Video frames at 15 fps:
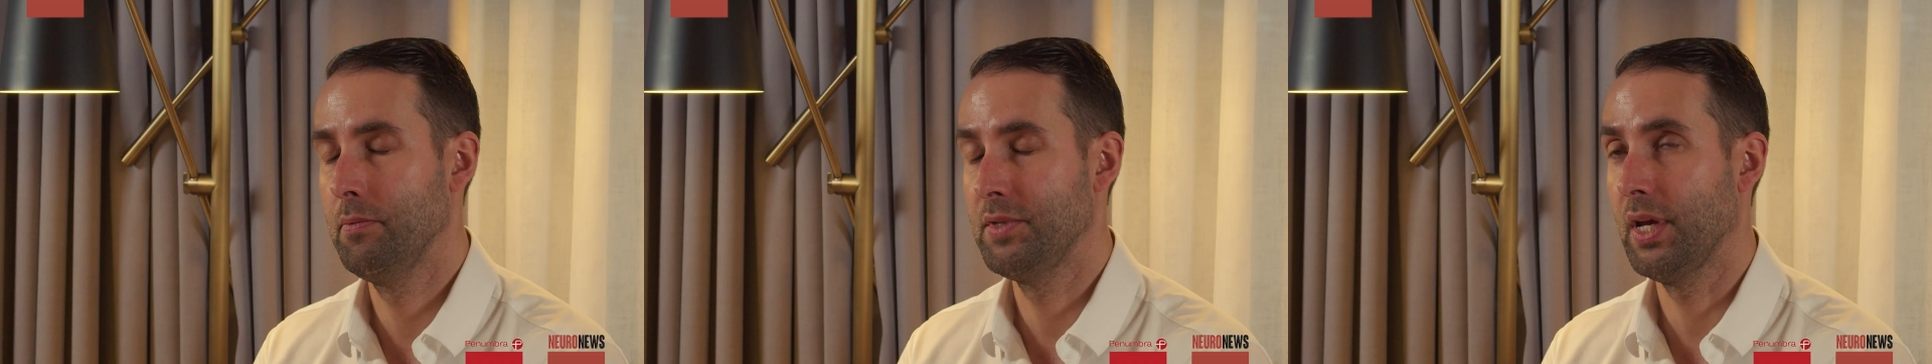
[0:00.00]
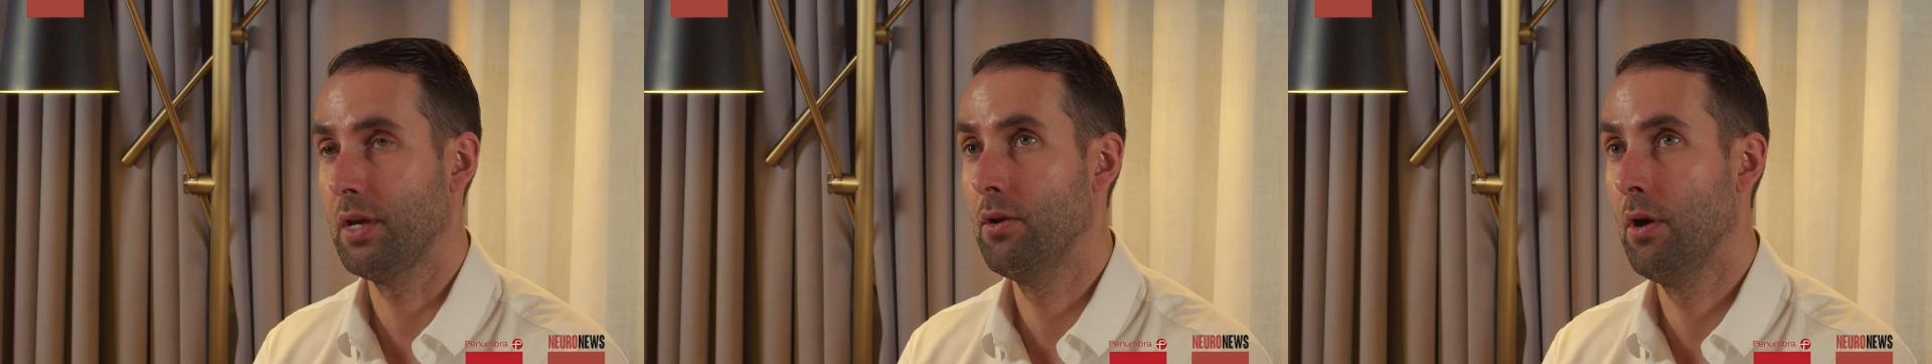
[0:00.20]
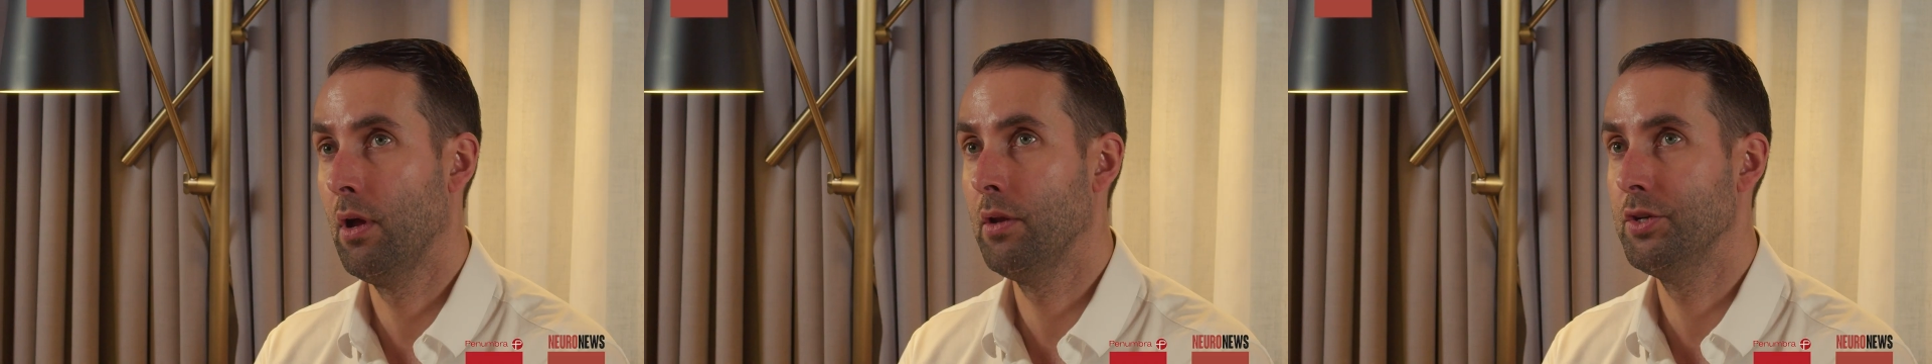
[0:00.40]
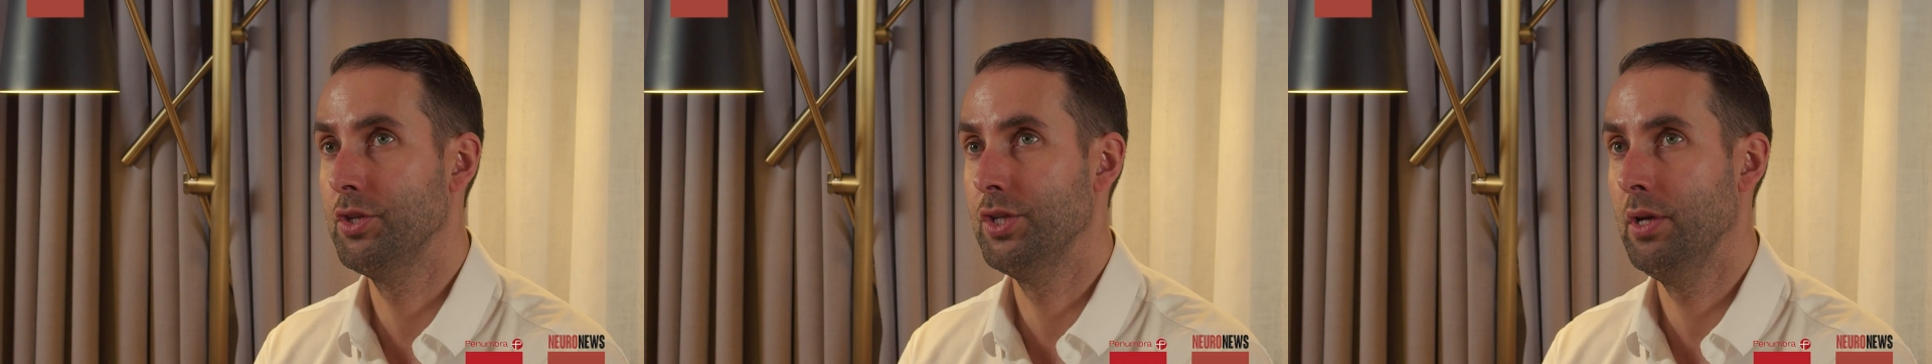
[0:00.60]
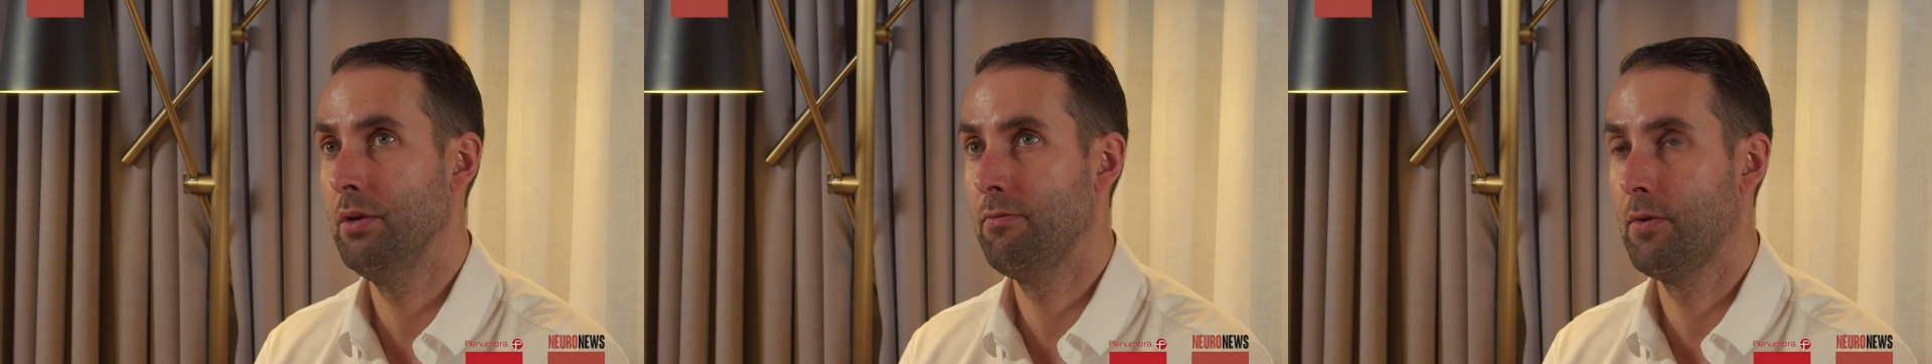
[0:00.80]

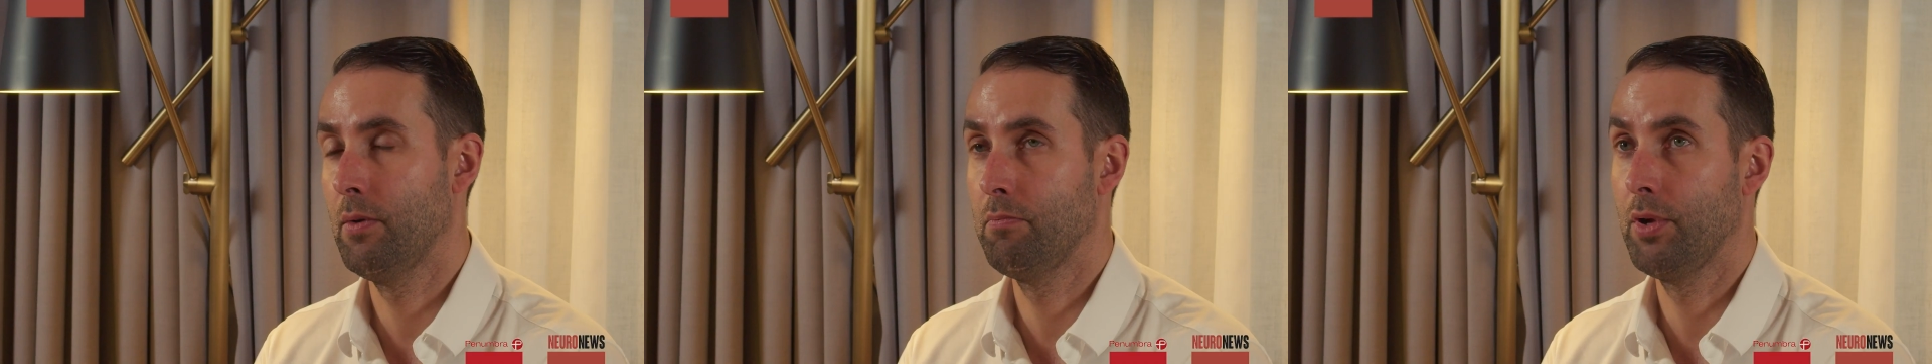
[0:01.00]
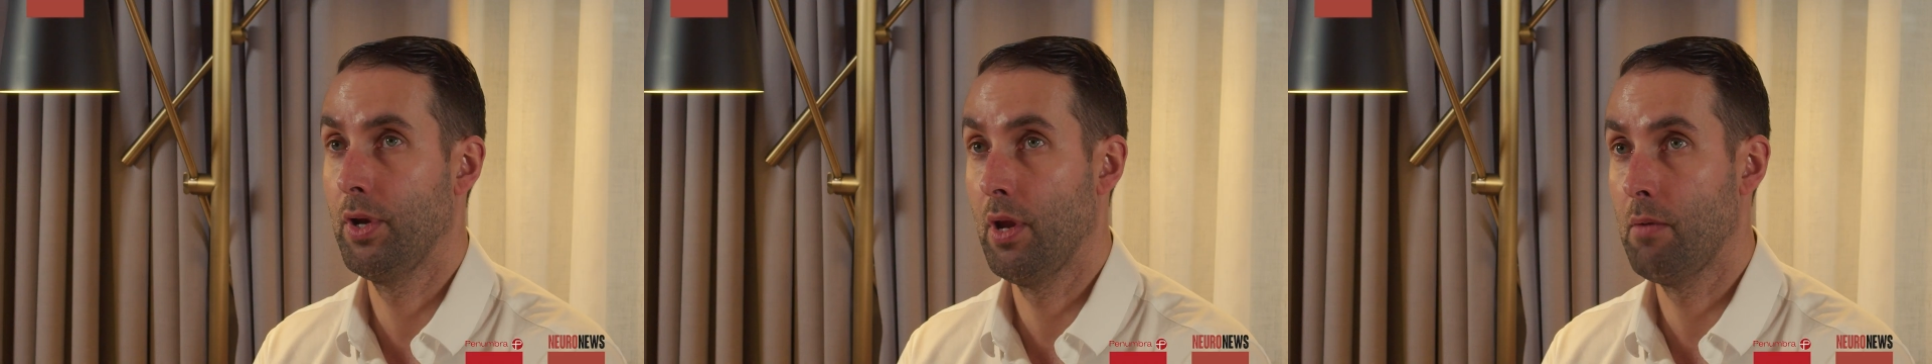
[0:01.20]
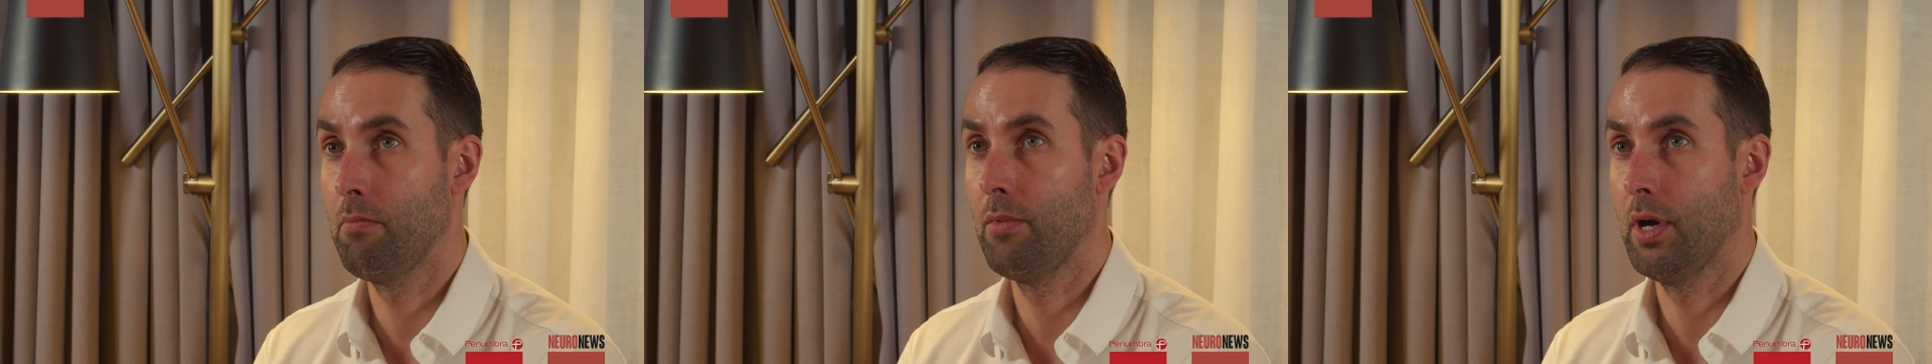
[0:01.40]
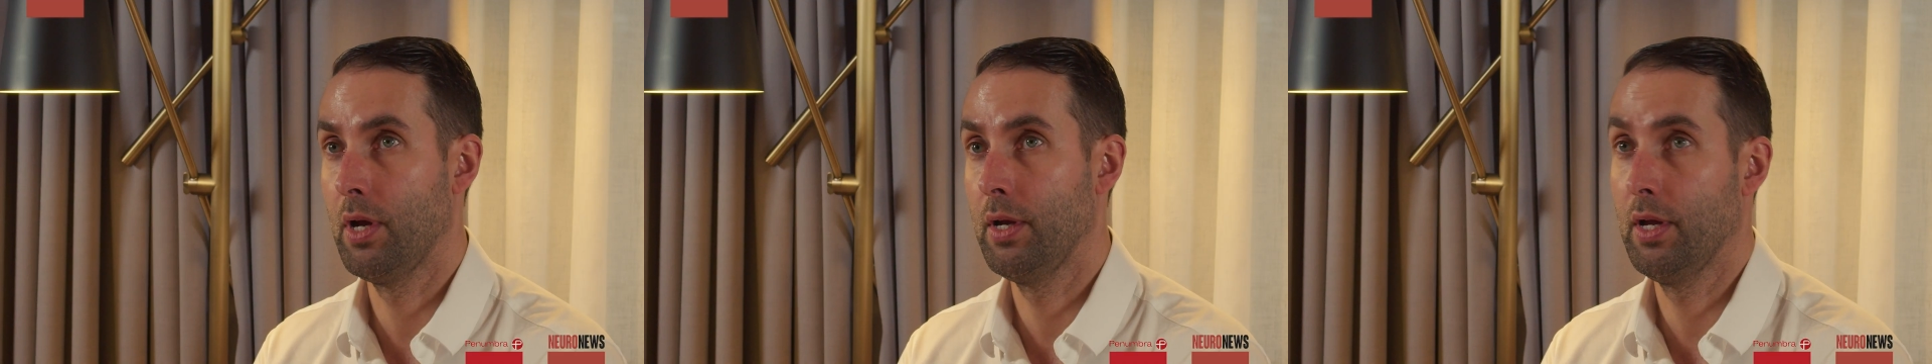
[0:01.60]
technology from Penumbra,